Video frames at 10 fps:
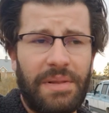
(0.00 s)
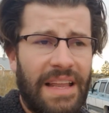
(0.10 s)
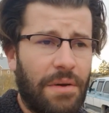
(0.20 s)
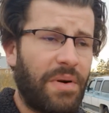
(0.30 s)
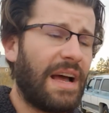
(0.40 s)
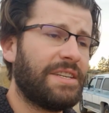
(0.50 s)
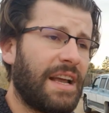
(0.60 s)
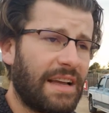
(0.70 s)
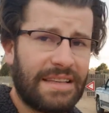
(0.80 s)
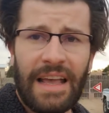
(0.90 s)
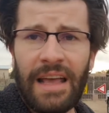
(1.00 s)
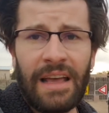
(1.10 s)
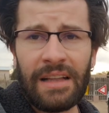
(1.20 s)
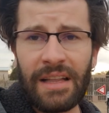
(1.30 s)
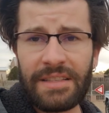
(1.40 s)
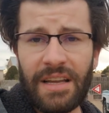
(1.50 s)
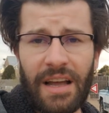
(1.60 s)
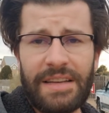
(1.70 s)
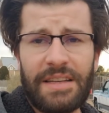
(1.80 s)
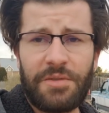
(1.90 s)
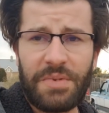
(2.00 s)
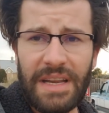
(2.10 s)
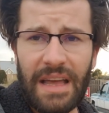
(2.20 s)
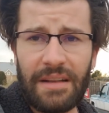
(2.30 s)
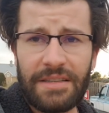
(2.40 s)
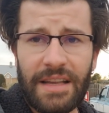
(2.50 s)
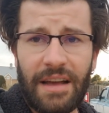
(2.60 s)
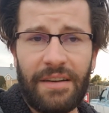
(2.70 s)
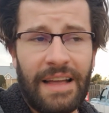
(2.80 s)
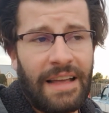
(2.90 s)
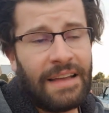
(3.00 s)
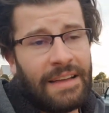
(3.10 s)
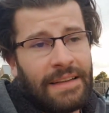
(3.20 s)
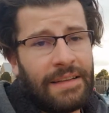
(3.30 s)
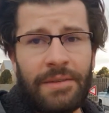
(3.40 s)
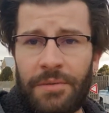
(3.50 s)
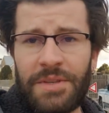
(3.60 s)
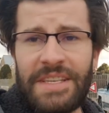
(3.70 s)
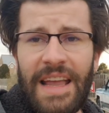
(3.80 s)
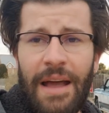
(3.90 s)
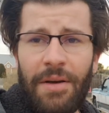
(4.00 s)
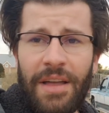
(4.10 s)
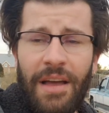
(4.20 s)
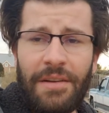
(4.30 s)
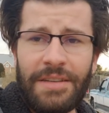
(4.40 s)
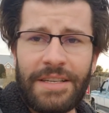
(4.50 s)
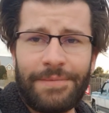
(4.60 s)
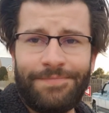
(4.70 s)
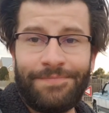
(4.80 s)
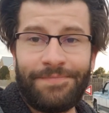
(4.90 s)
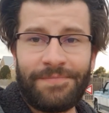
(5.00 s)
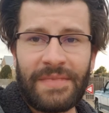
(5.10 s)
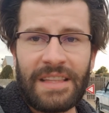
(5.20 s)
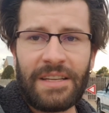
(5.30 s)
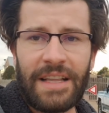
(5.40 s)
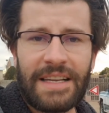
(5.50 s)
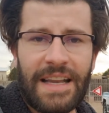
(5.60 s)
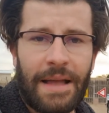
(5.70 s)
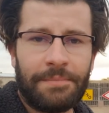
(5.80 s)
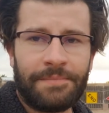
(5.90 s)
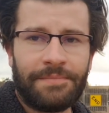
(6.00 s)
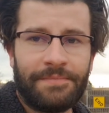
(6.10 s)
plenty of projects, lots of content to put together, so we'll see how it goes. Until next time.